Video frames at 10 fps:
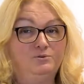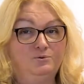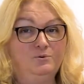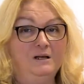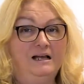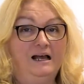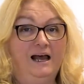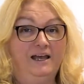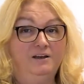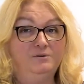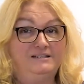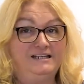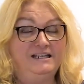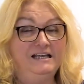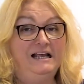2
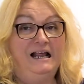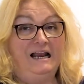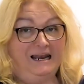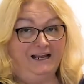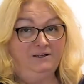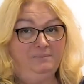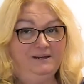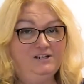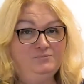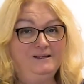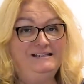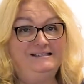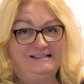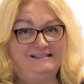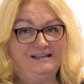IoT Light Management
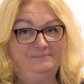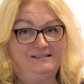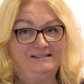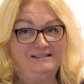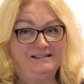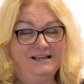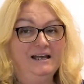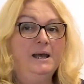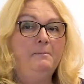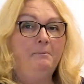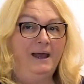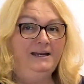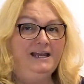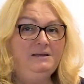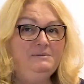Systems.
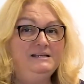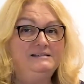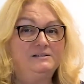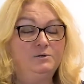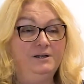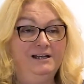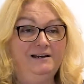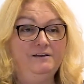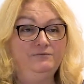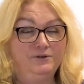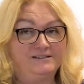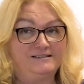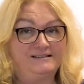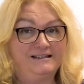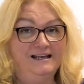My name is Cornelia
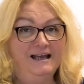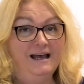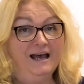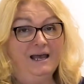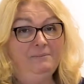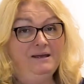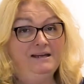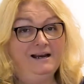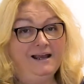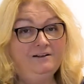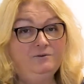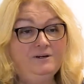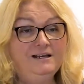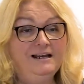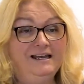Fürst. I'm an
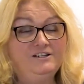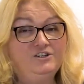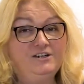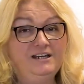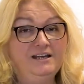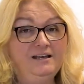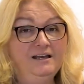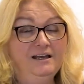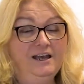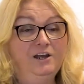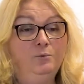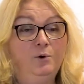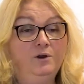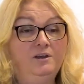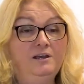electrical engineer and
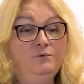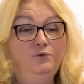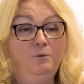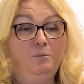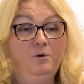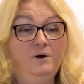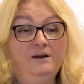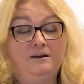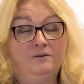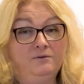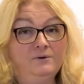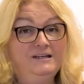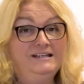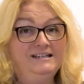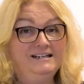working for more than
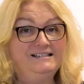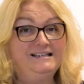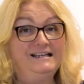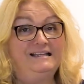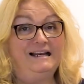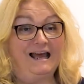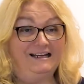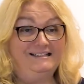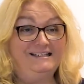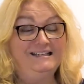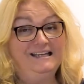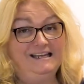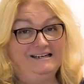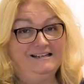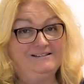30 years in the lighting
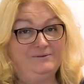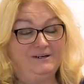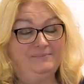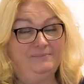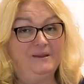industry.